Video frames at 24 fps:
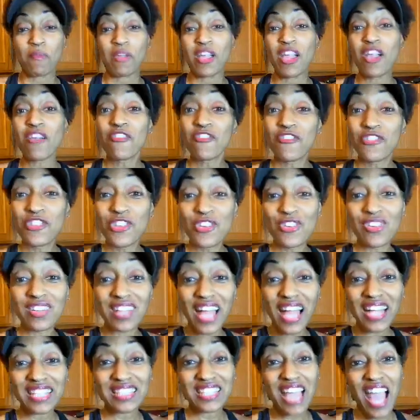If you'd
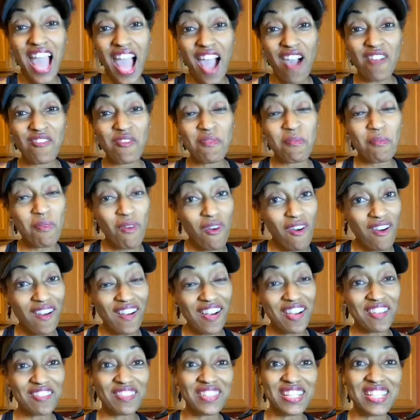like to have more
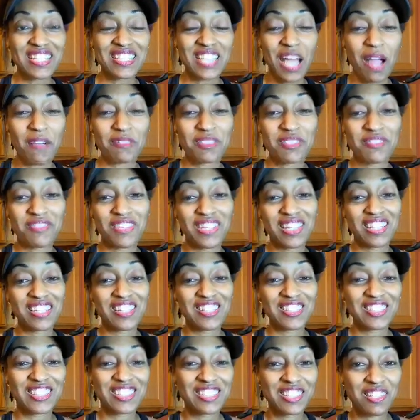of these types of
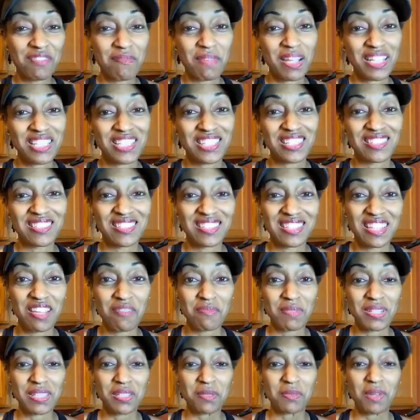videos, make sure you give
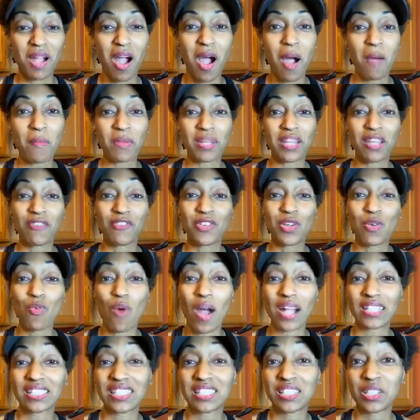me some comment. If you're
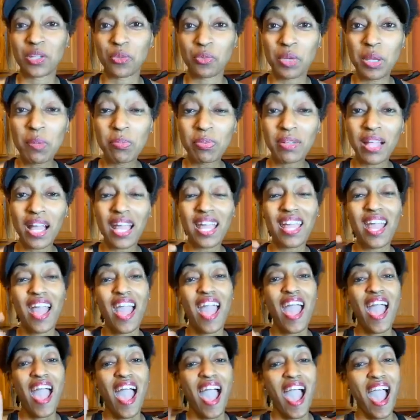watching the replay,
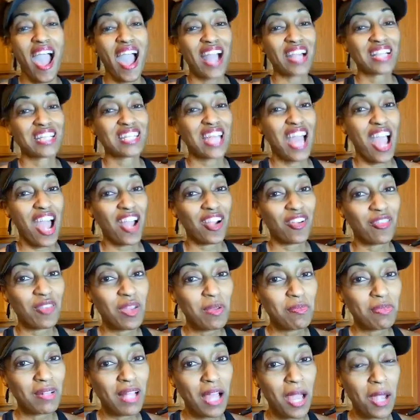
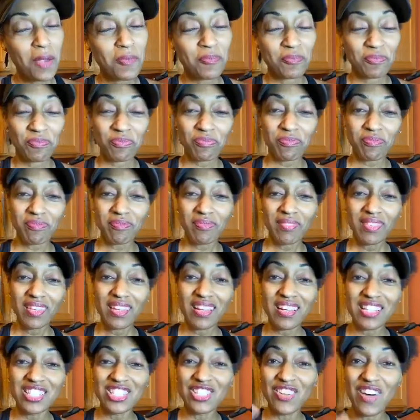#replay.
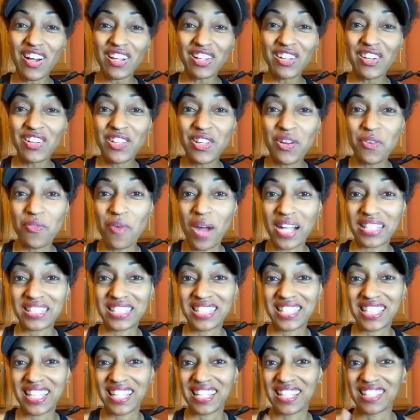So I know you're
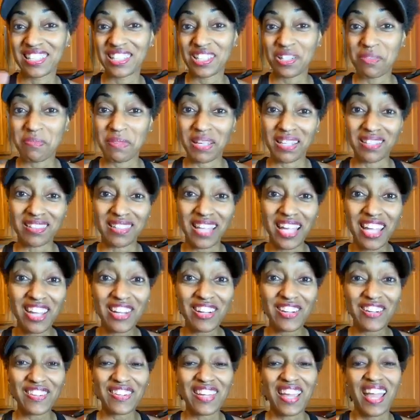watching it a little bit
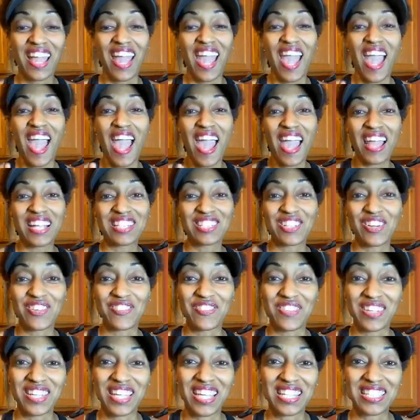later. And don't
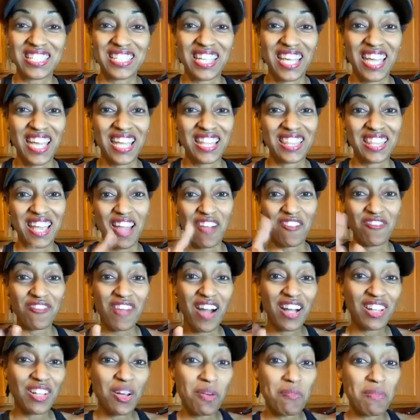forget to hit that
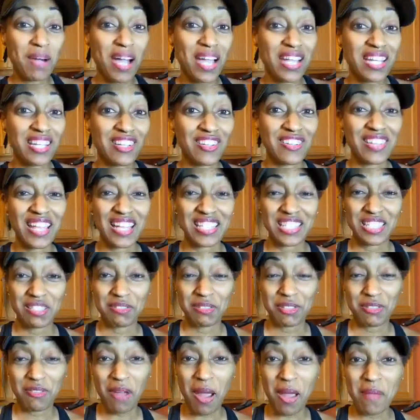follow button or that
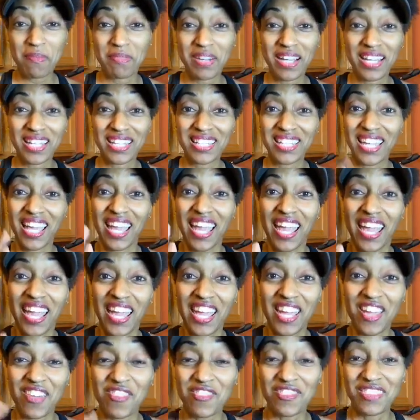subscribe button
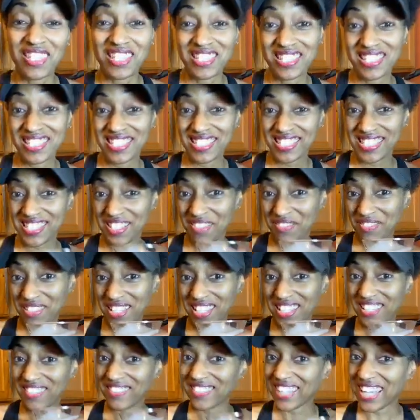if this is
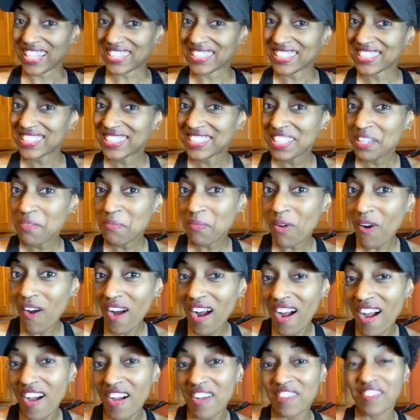something you like to see more
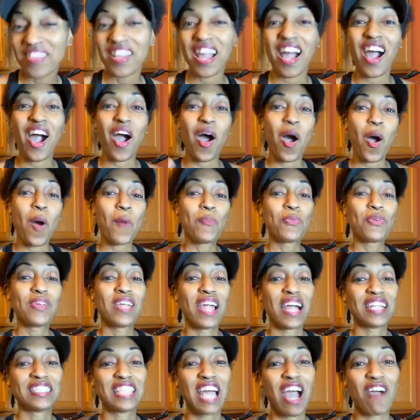of. I hope you
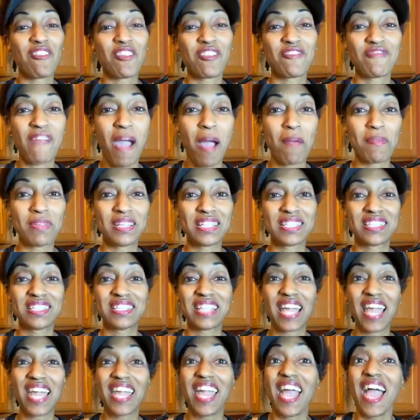guys have a fabulous
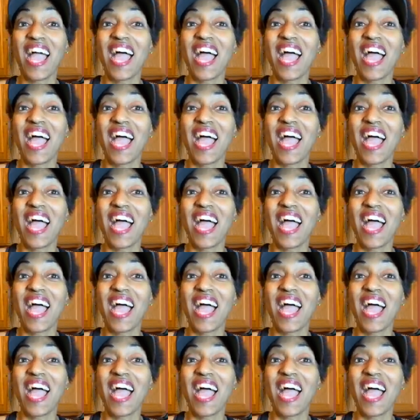day.